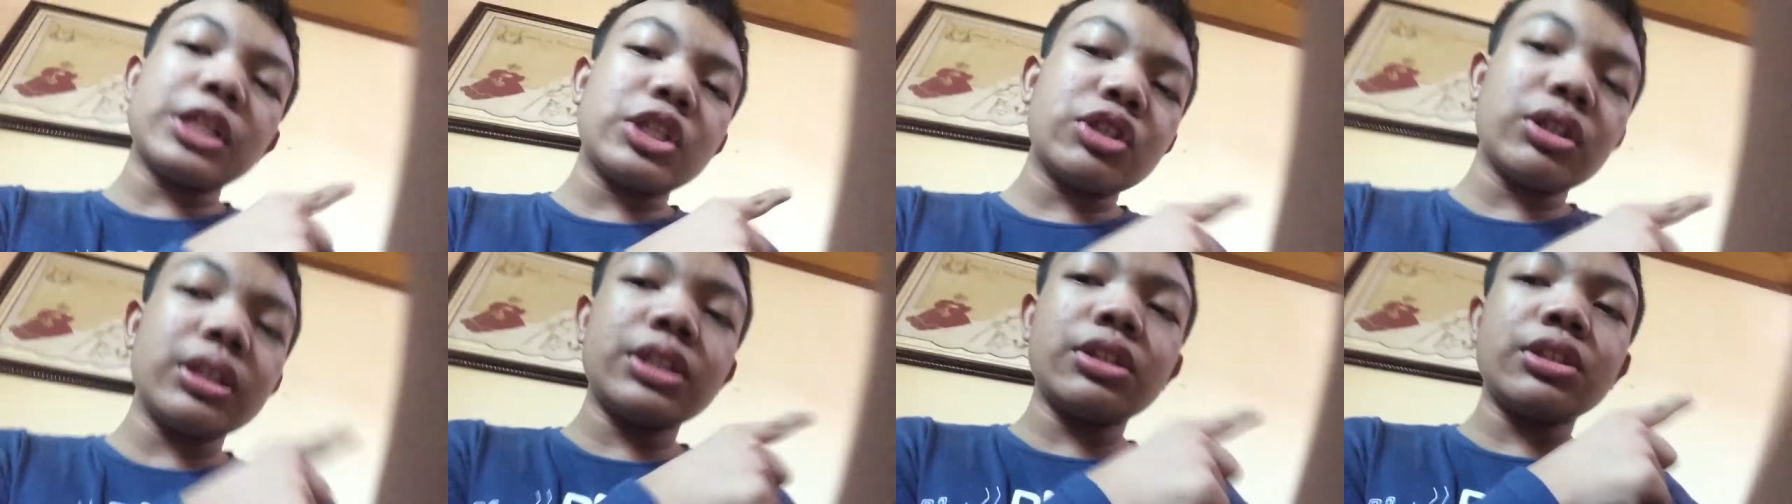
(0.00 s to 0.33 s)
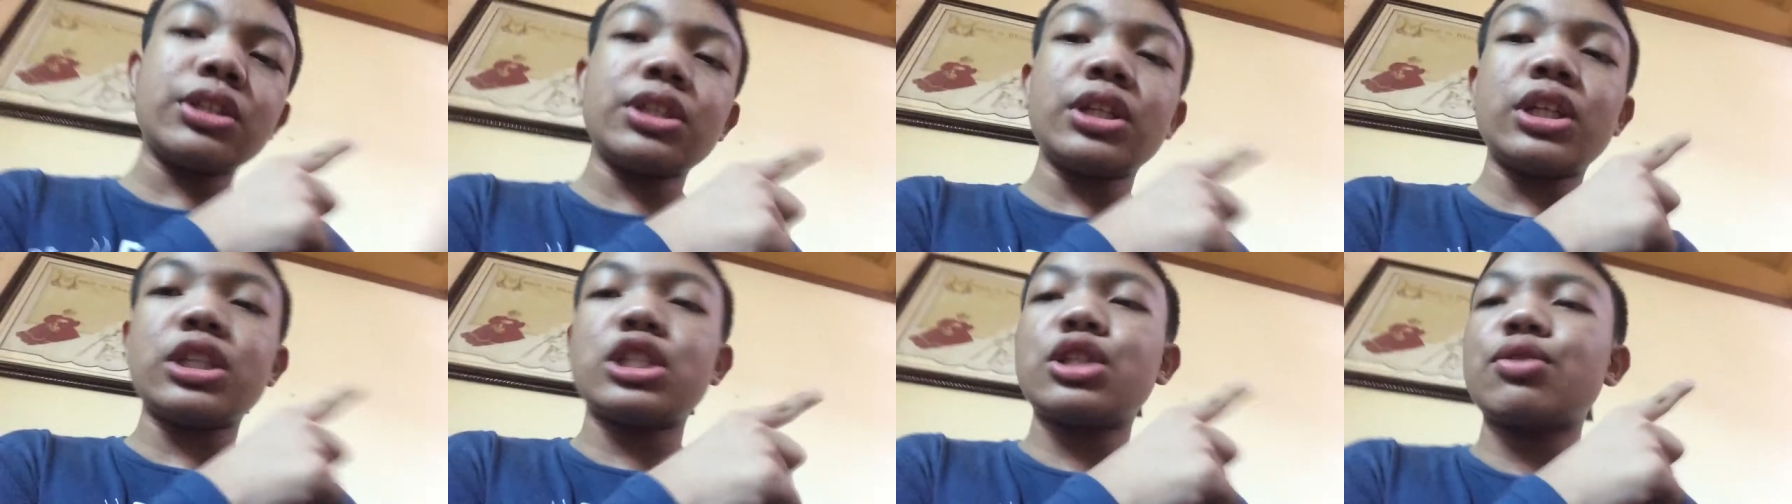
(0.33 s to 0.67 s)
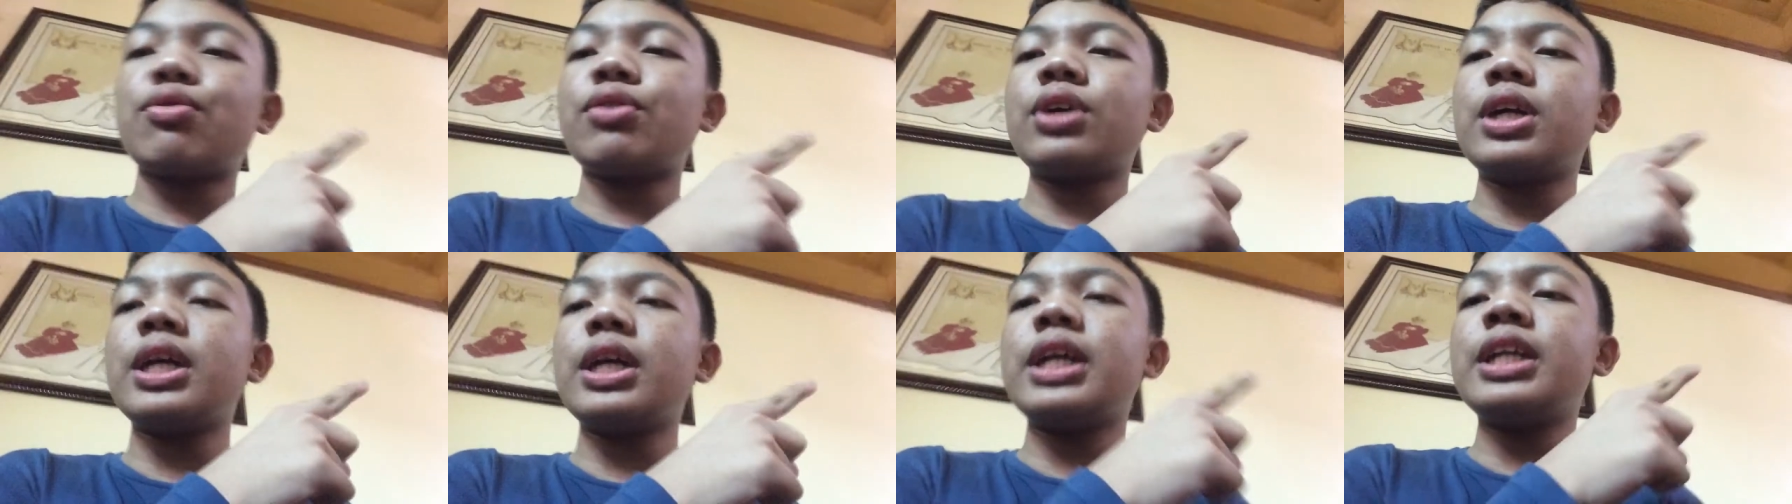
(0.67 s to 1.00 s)
try to search
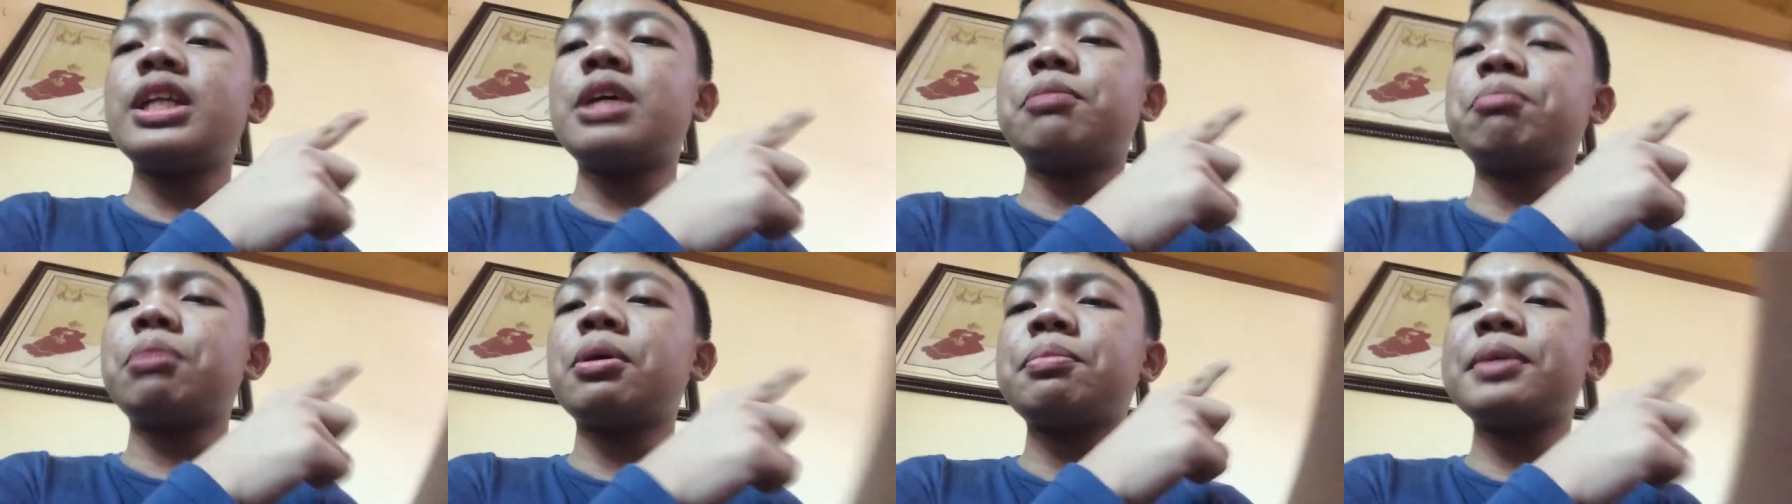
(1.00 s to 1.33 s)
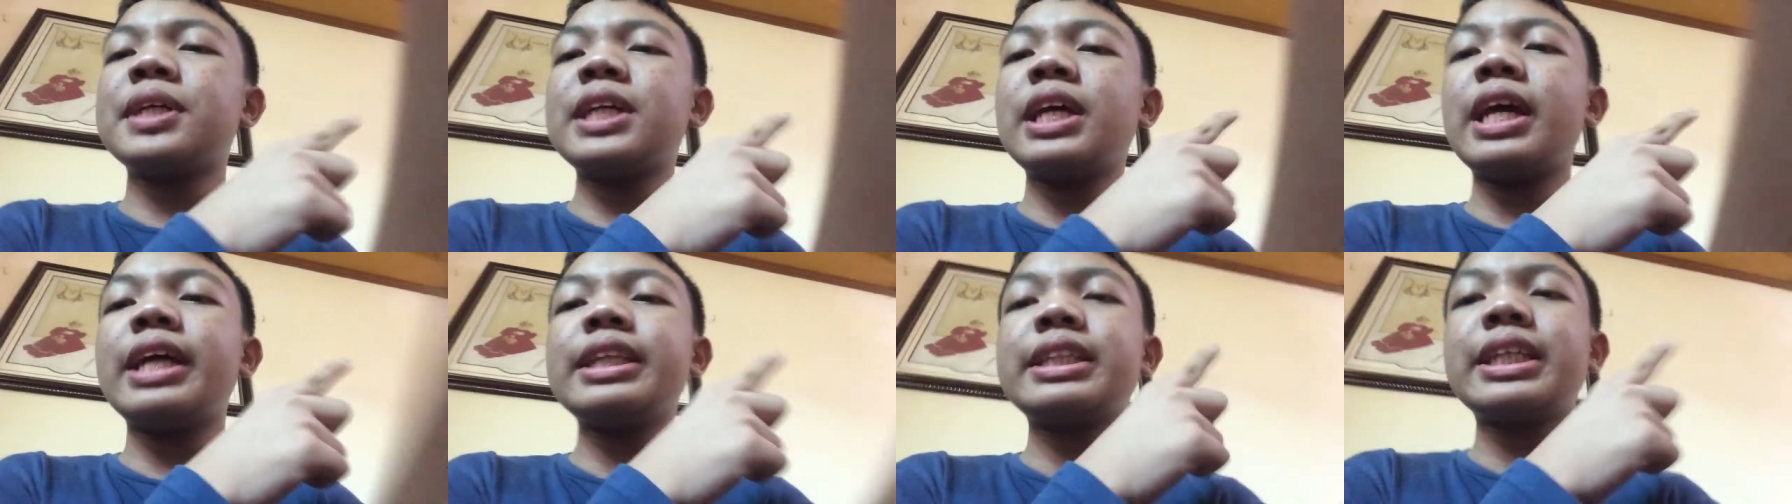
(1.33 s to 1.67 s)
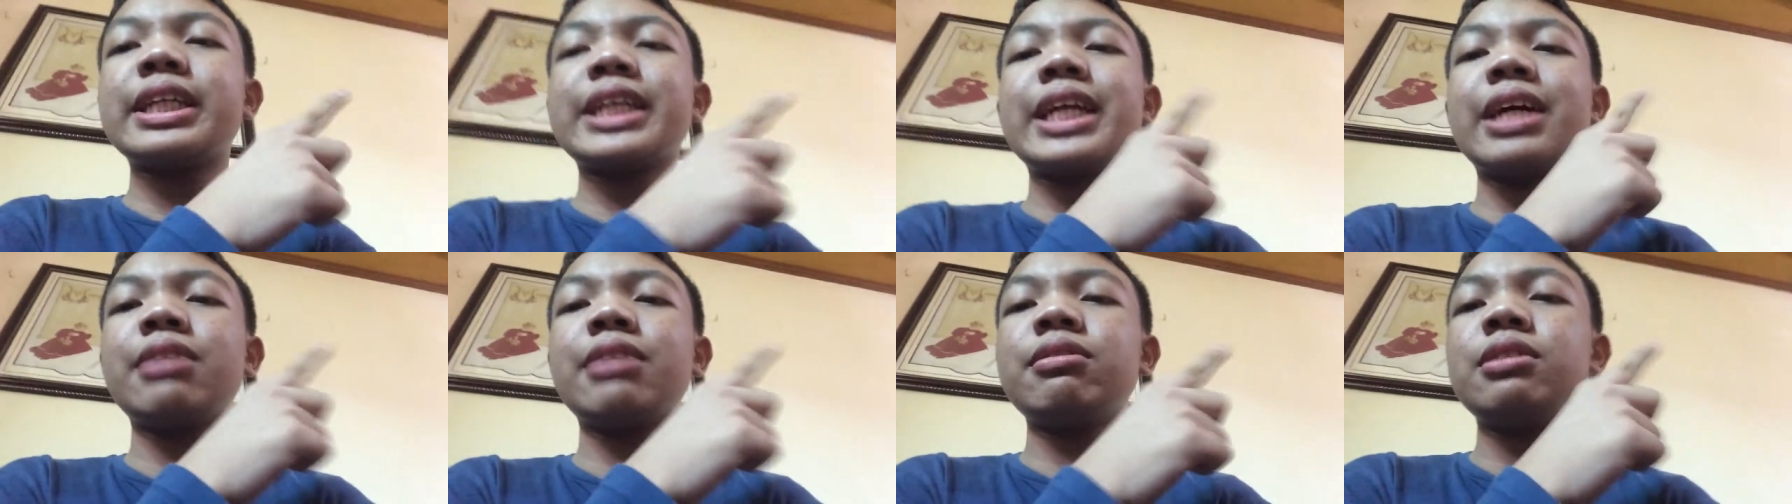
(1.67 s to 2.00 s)
for inappropriate
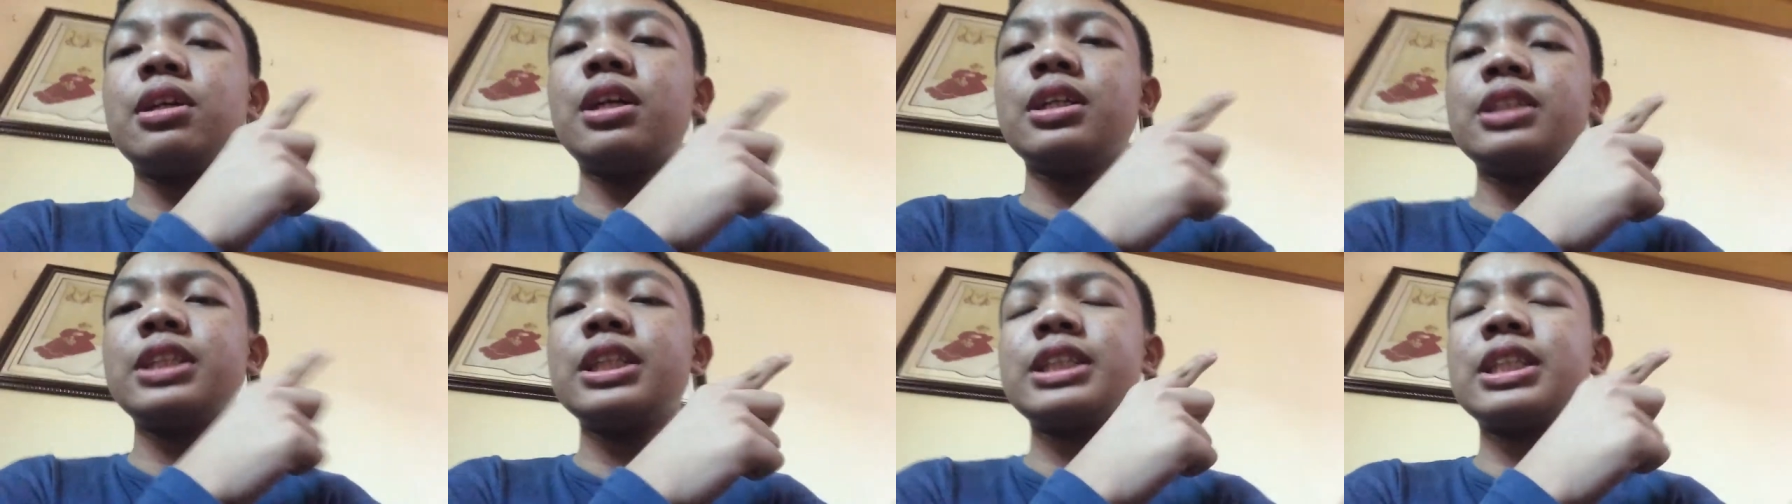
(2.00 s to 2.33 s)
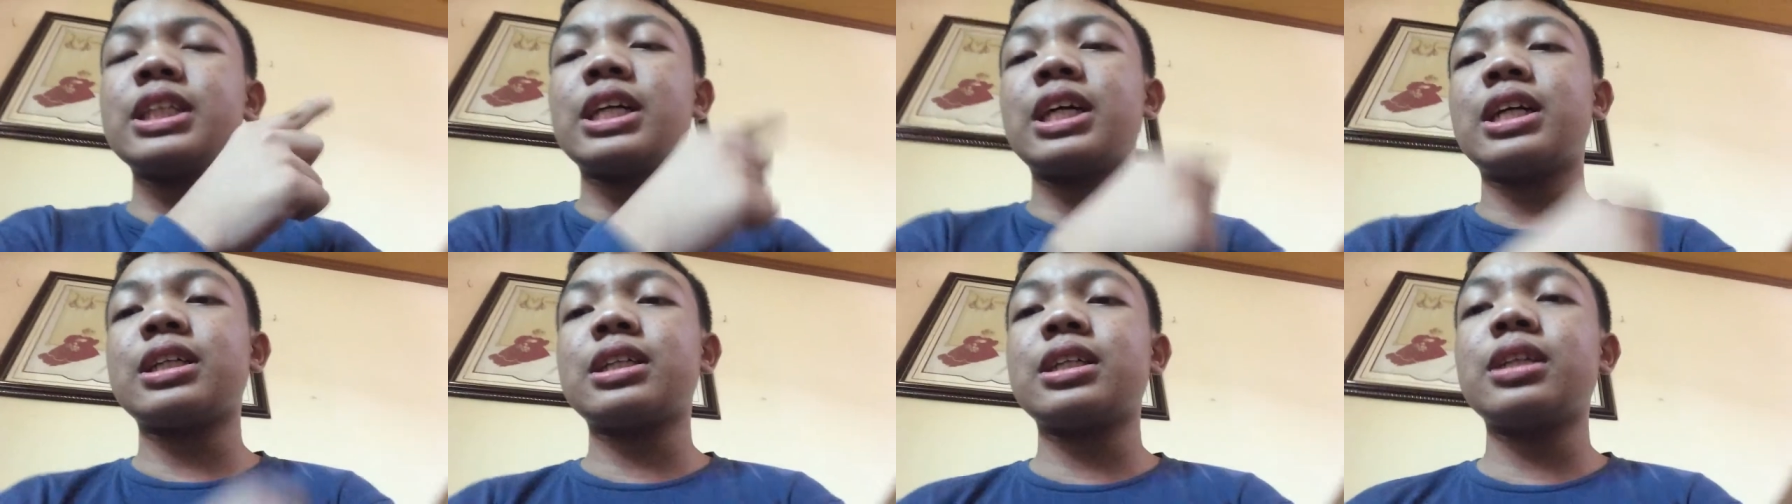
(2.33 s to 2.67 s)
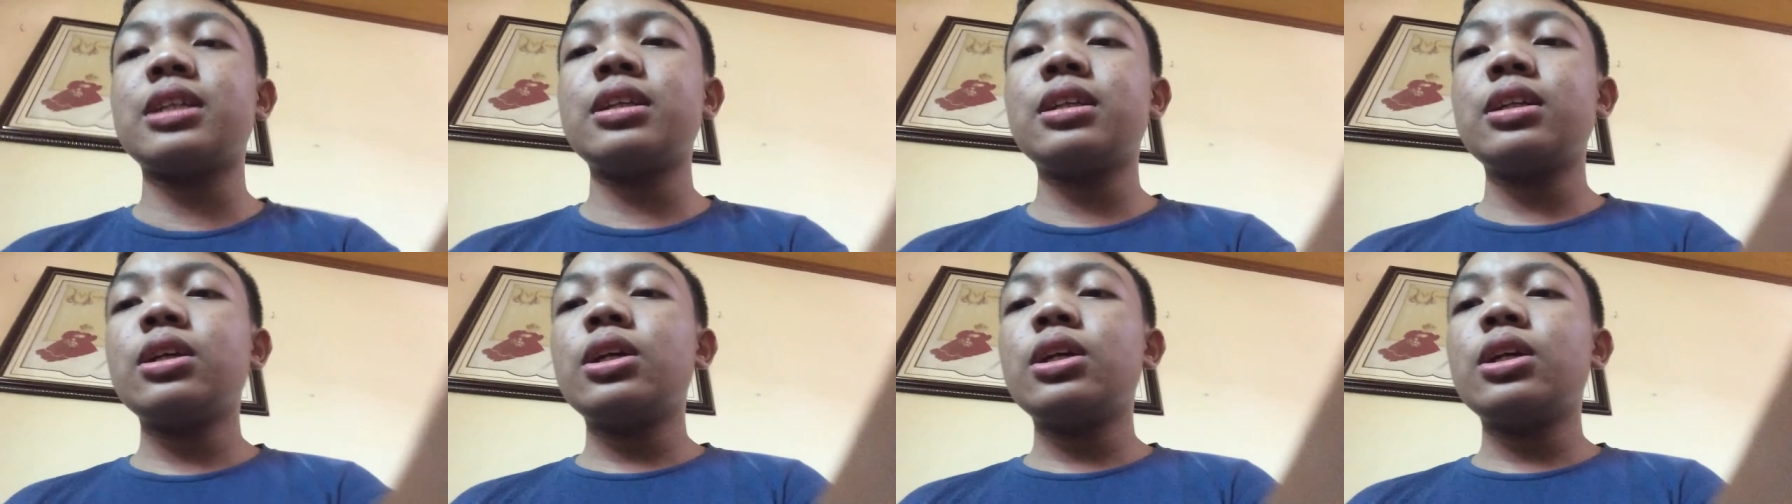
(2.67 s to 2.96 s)
account on TikTok.